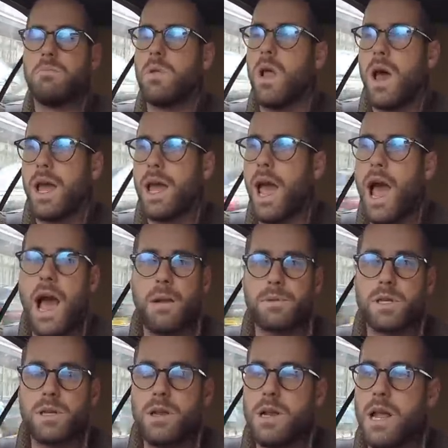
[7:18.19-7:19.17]
like
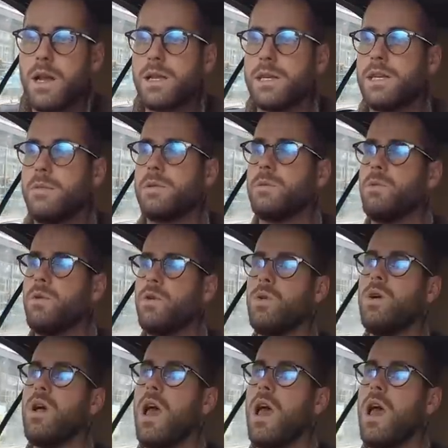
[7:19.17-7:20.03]
absolutely unacceptable.